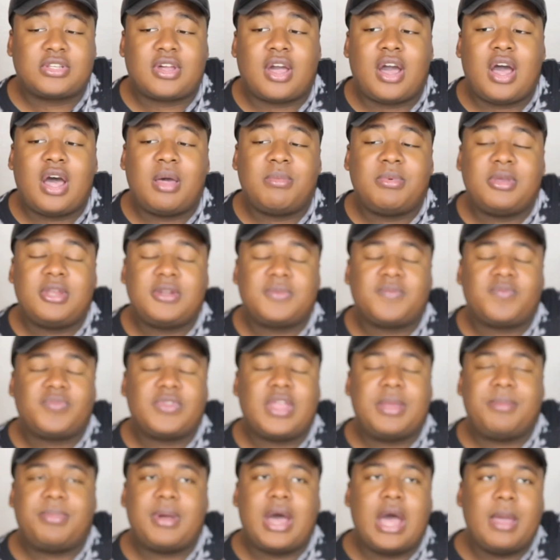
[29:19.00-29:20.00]
it's common
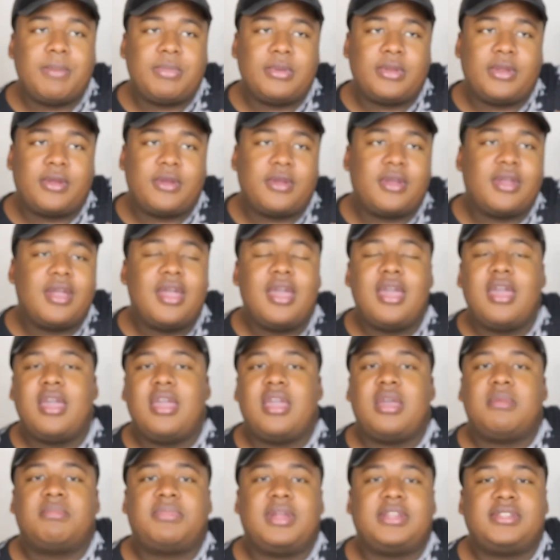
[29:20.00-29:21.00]
and popular
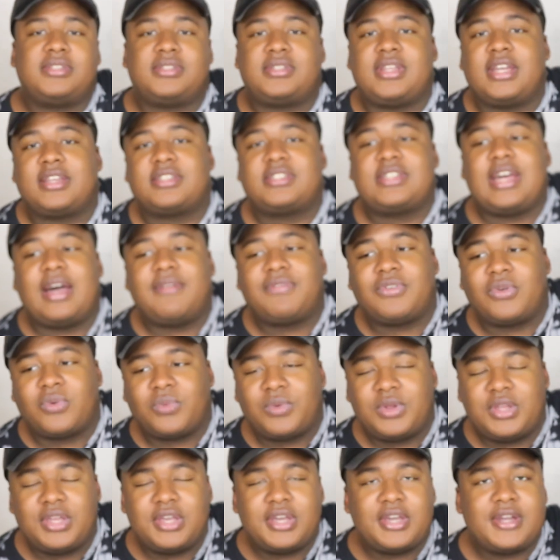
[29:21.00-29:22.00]
in places like South
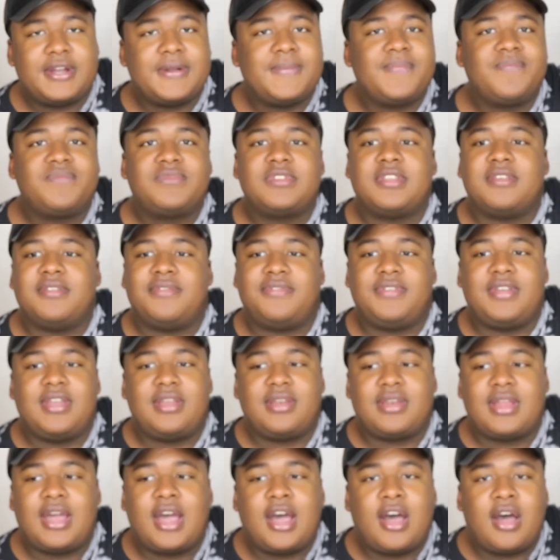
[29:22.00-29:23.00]
Korea and
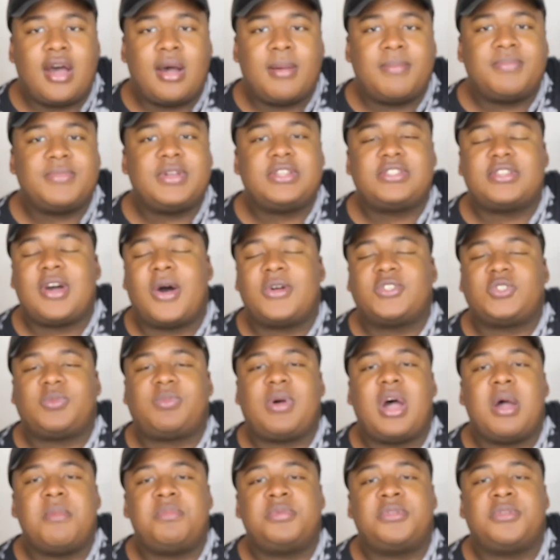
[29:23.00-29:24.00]
Vietnam. It's also
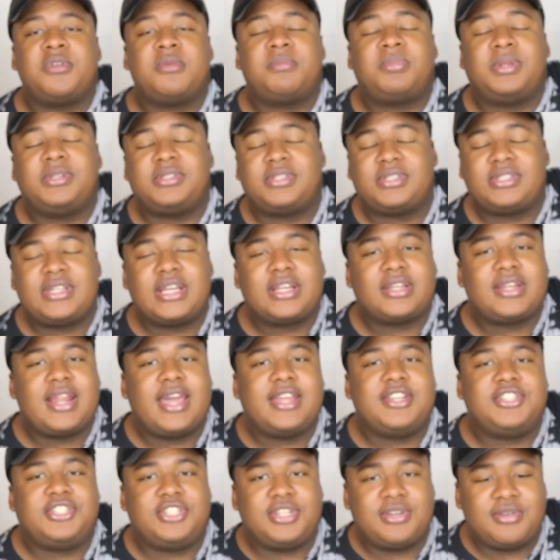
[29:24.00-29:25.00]
popular in places like
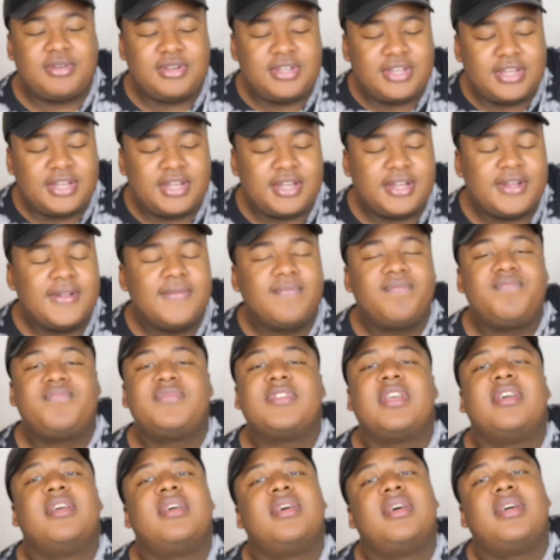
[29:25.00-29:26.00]
Nigeria.
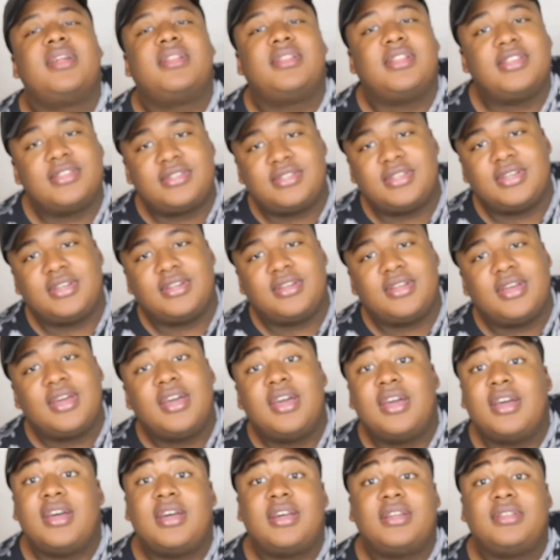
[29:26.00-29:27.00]
Listen.
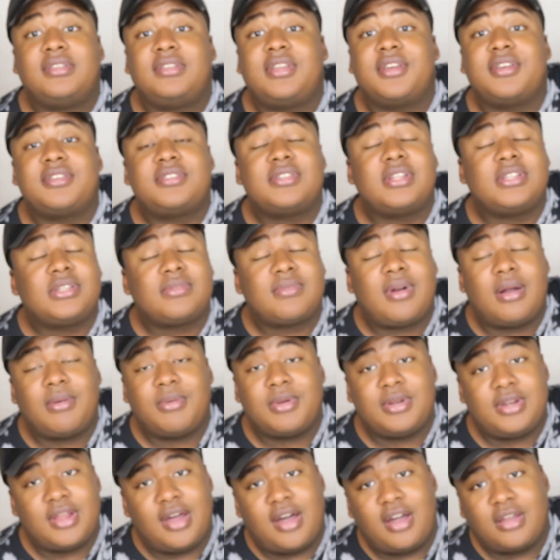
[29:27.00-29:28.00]
There's nothing wrong
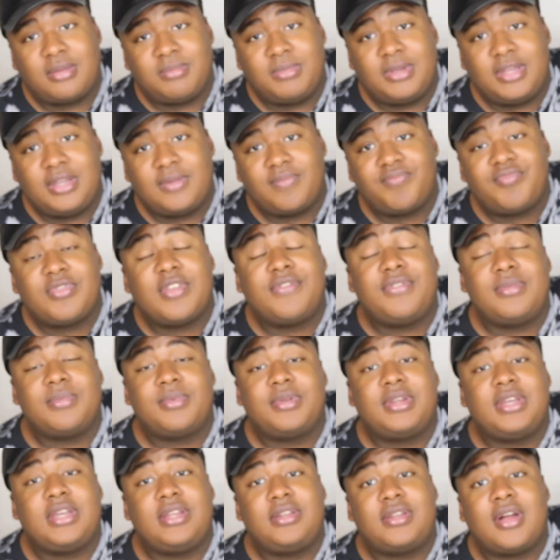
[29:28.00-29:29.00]
with dog meat. If you
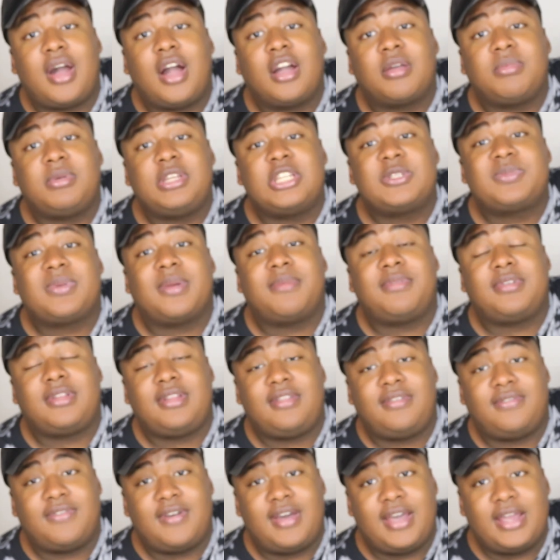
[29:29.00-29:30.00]
want to eat dog meat, it's
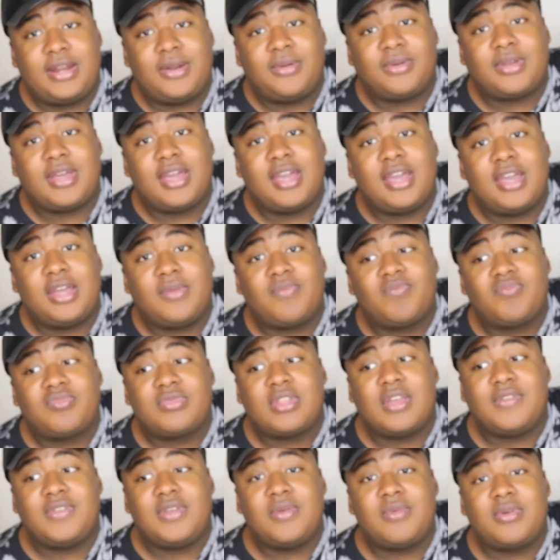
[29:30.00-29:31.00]
perfectly fine, okay?
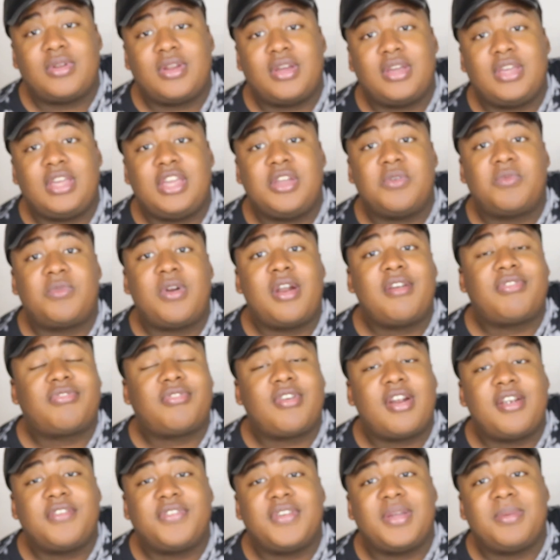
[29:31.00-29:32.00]
If you want to eat
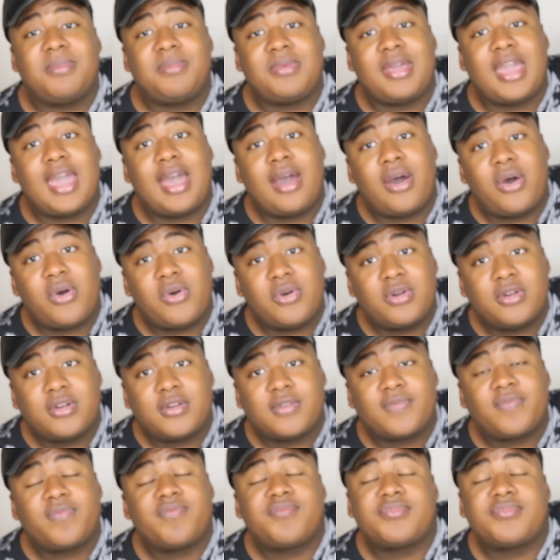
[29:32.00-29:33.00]
ruff and meow,